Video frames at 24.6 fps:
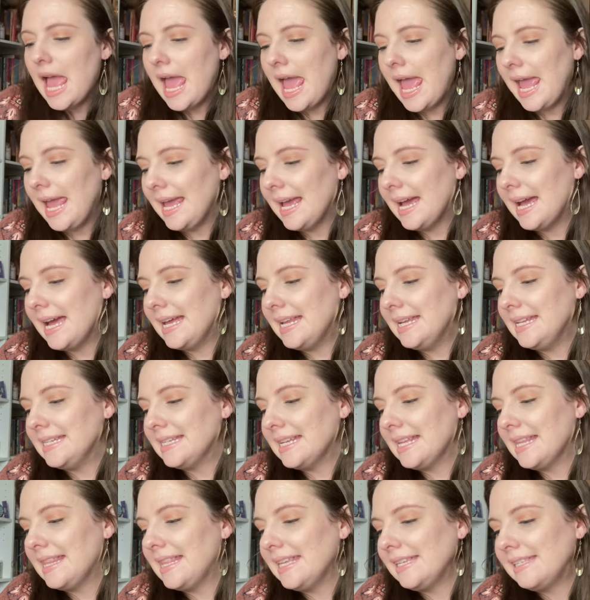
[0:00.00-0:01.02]

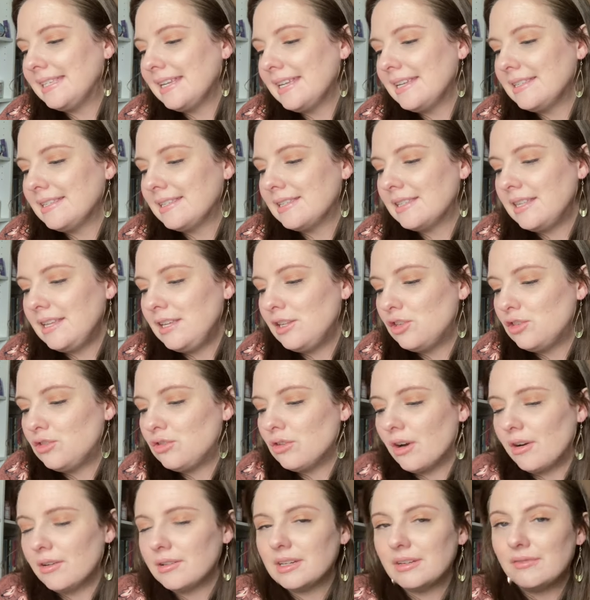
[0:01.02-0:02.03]
And this is the
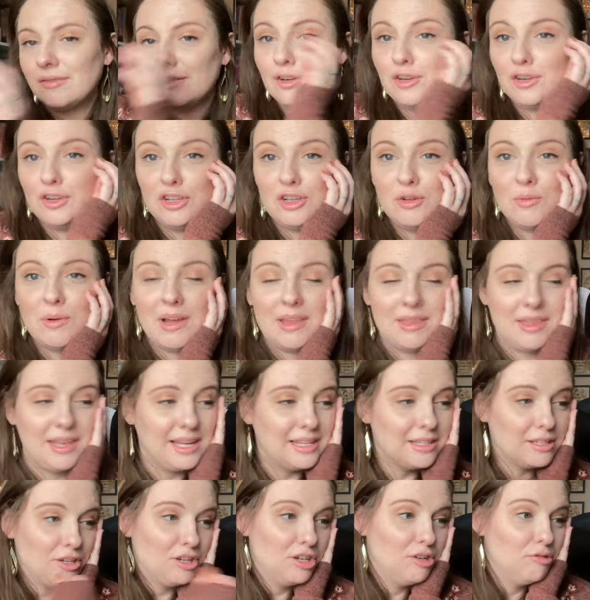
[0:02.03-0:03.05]
start of a new, I think
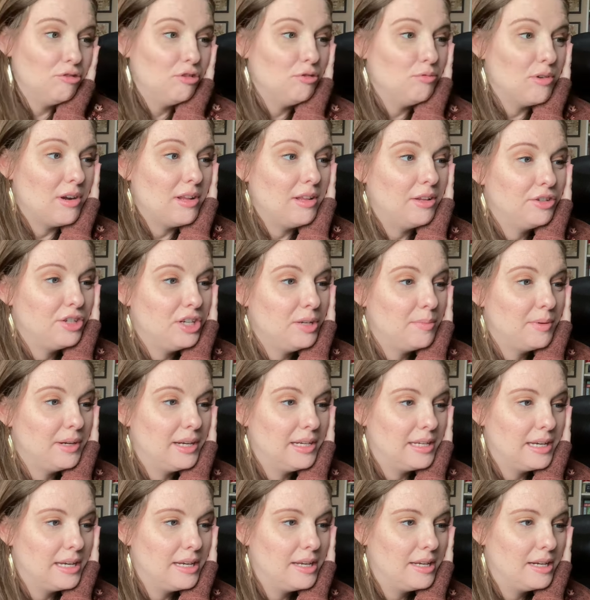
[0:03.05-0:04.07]
it's a new duology, but
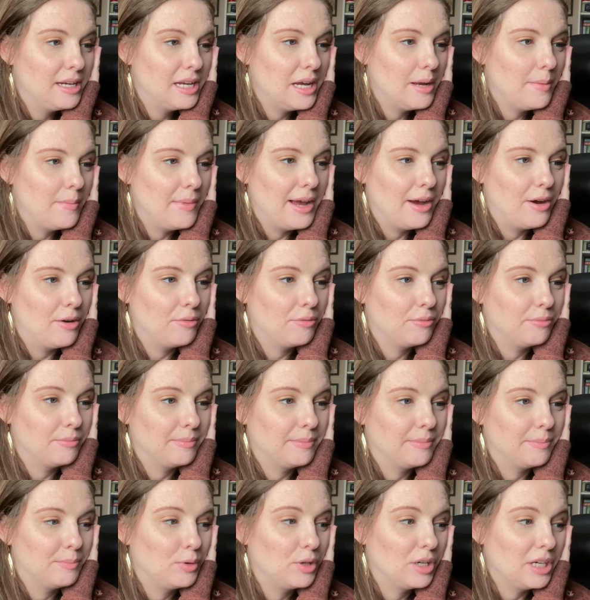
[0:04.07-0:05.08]
it did come out
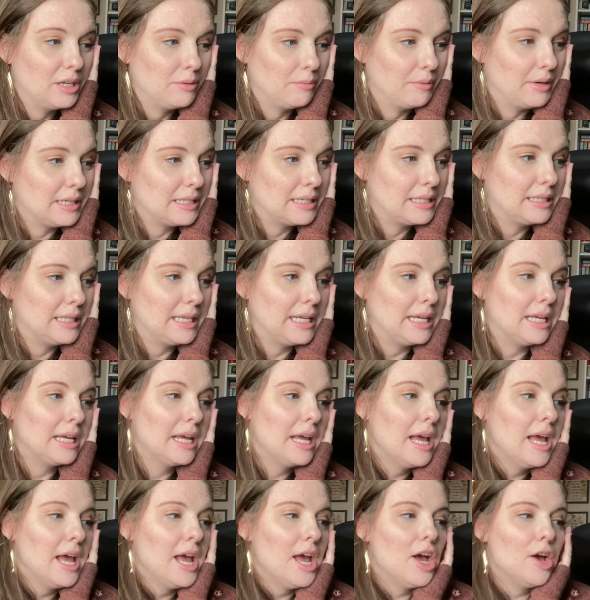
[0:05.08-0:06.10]
pretty recently.
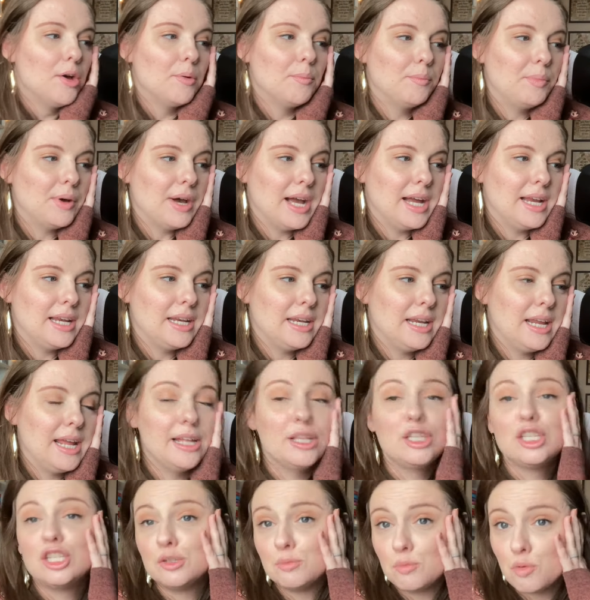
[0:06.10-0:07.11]
But
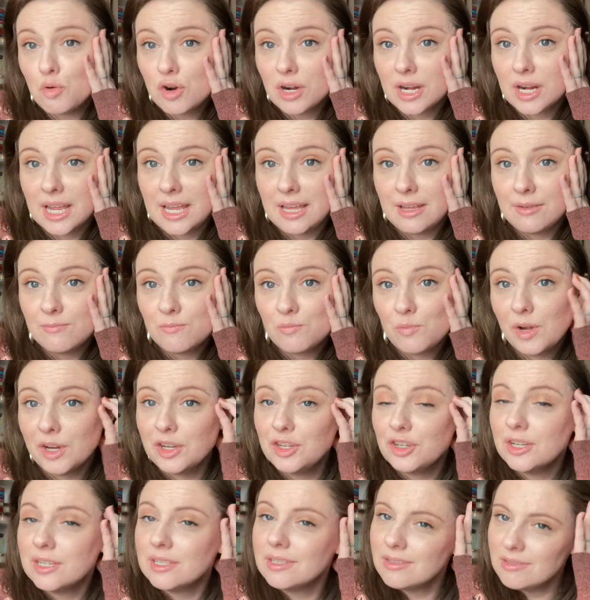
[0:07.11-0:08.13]
it's sporty,
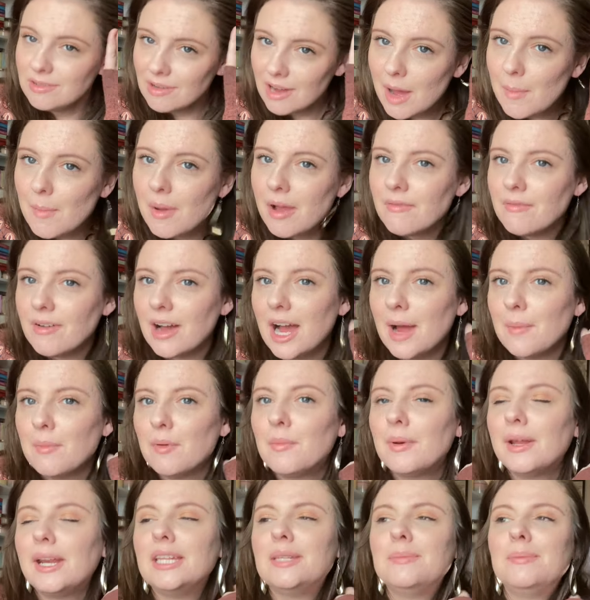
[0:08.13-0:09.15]
which is not my vibe,
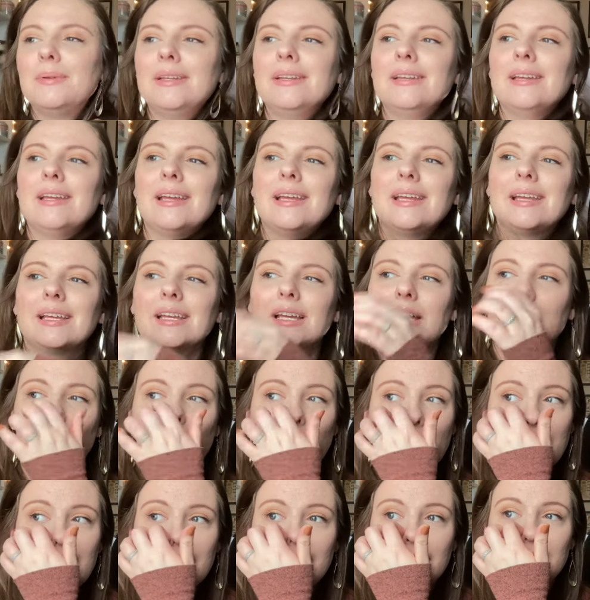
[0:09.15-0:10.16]
but it's been
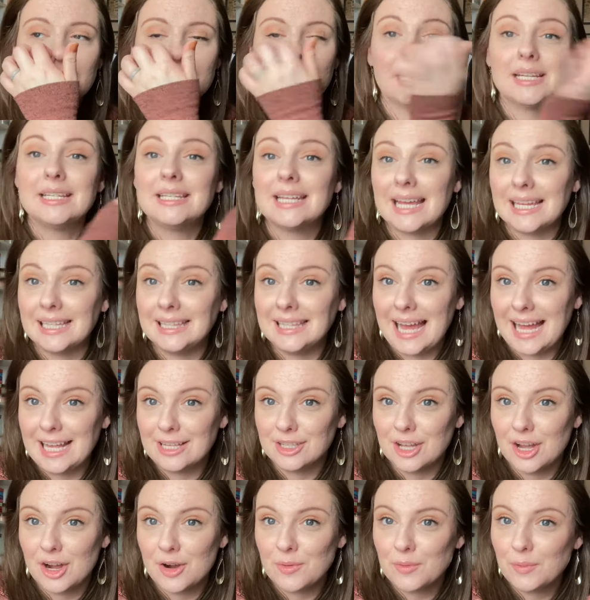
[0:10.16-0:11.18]
compared to Ted
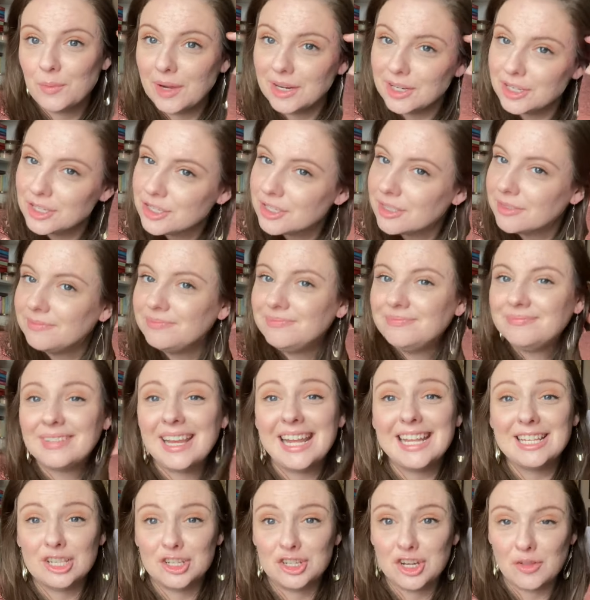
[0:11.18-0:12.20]
Lasso, which
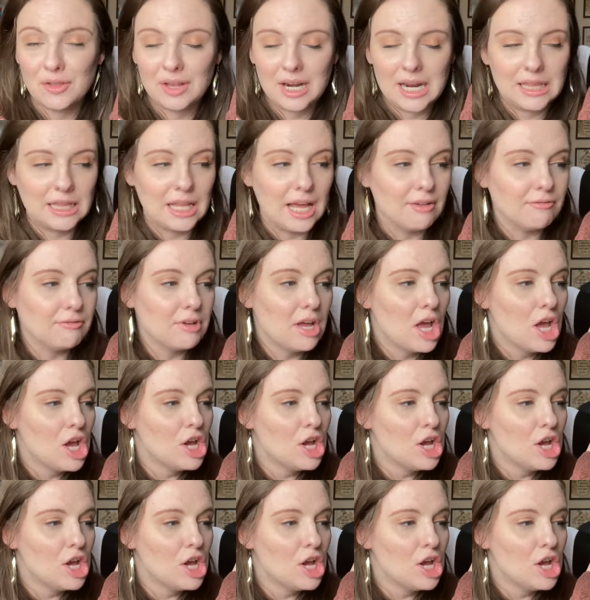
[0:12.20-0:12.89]
is a show that I love.